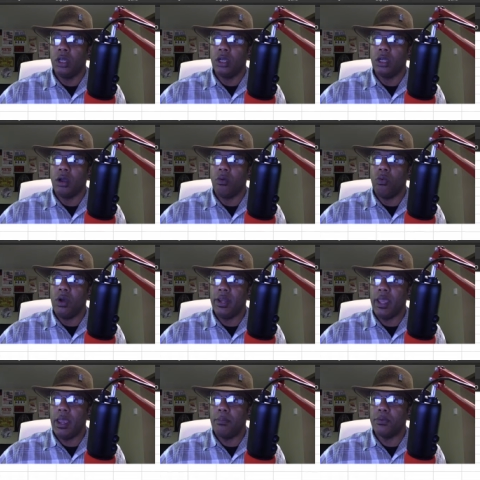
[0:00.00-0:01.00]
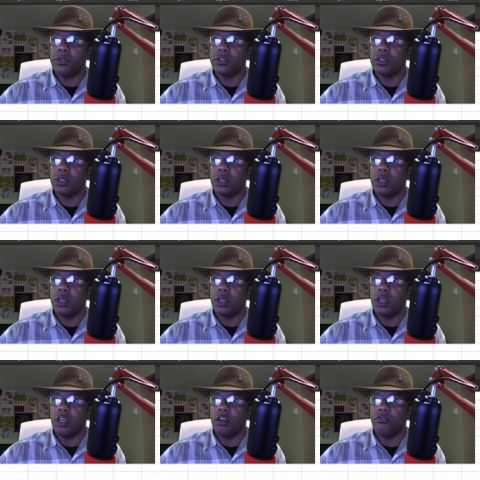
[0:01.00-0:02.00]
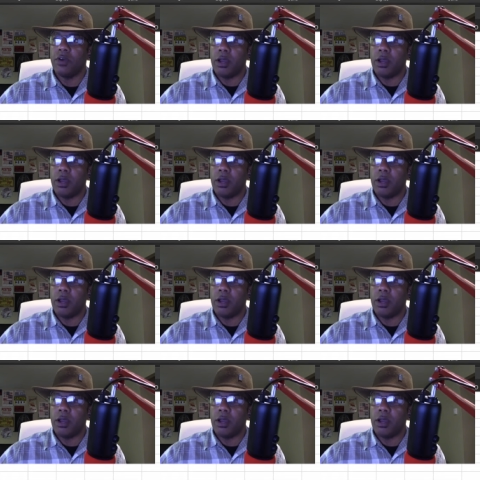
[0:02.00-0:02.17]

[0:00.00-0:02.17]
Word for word: Now what happens if I